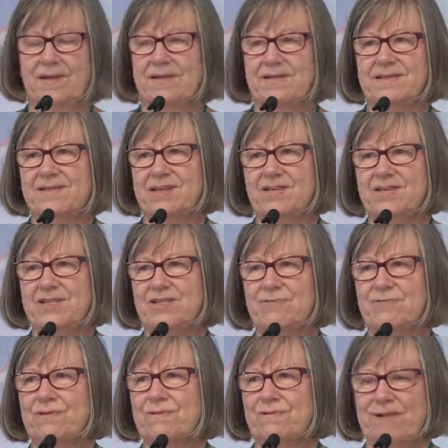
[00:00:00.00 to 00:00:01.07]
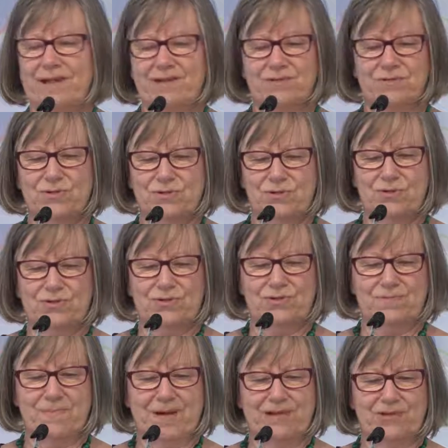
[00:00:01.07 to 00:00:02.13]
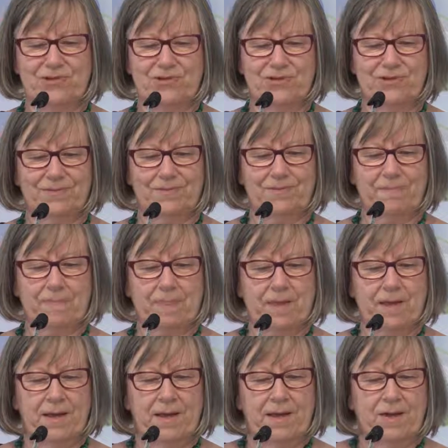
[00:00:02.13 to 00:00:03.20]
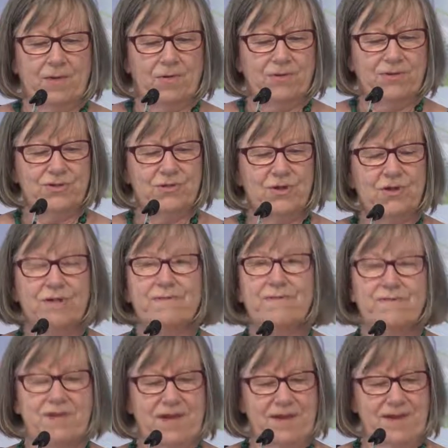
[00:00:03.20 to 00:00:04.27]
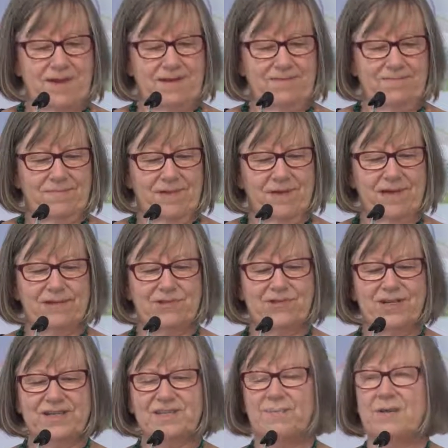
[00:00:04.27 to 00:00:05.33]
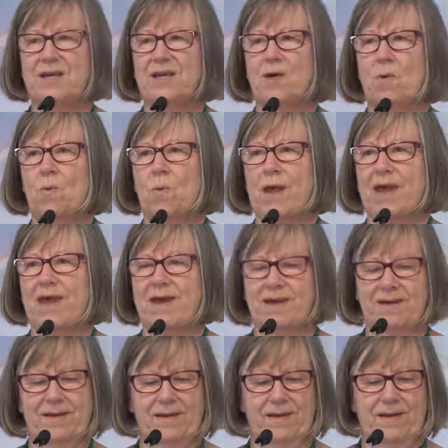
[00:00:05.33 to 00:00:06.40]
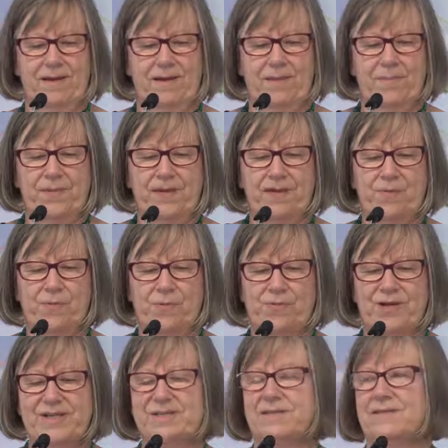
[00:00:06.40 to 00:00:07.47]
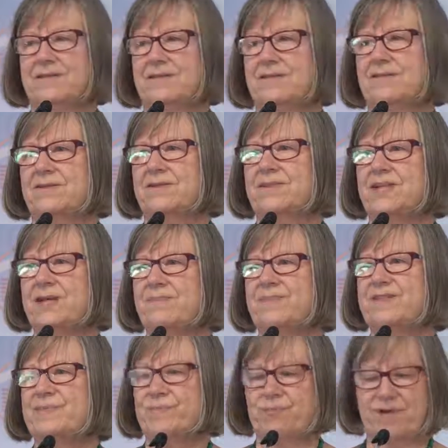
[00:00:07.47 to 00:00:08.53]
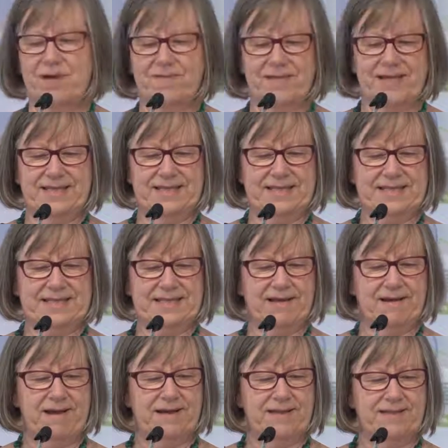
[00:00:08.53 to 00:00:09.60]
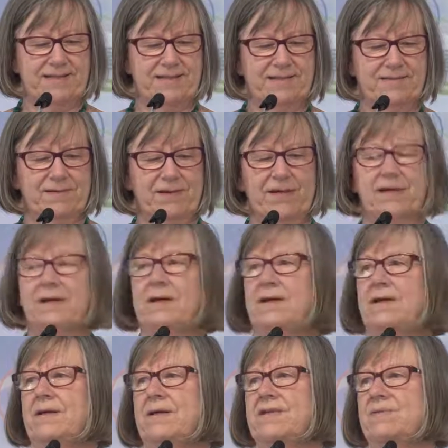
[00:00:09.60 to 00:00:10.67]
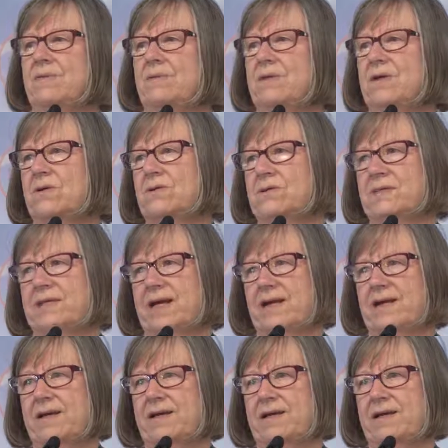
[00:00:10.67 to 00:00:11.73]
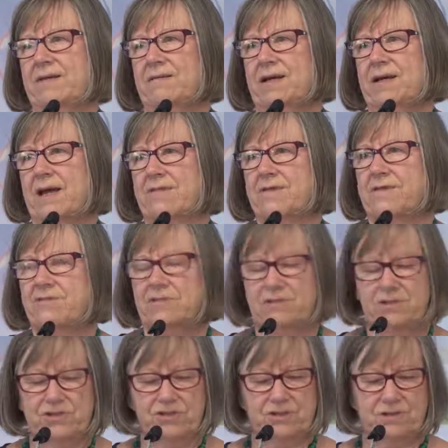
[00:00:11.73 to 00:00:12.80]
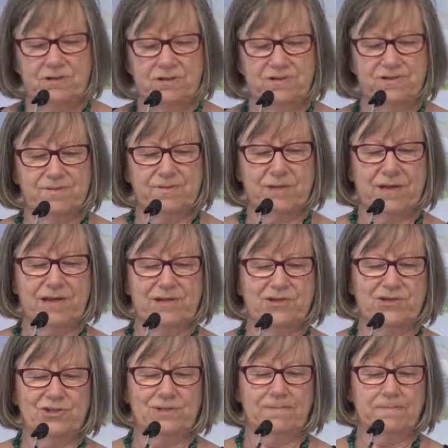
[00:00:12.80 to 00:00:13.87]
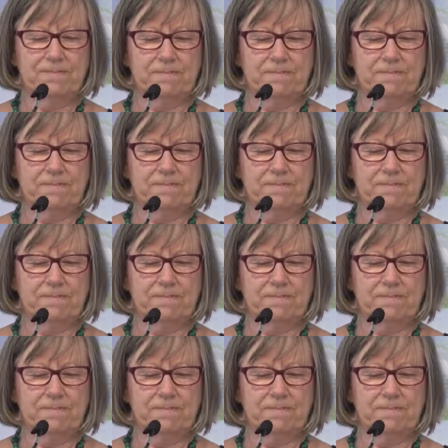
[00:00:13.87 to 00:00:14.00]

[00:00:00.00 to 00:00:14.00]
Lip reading: There's no need to reflect or do too much, or to do a lot of thinking. It's just being aware, being present to the deep spring that's inside us. It's what we call today in our Catholic tradition contemplation.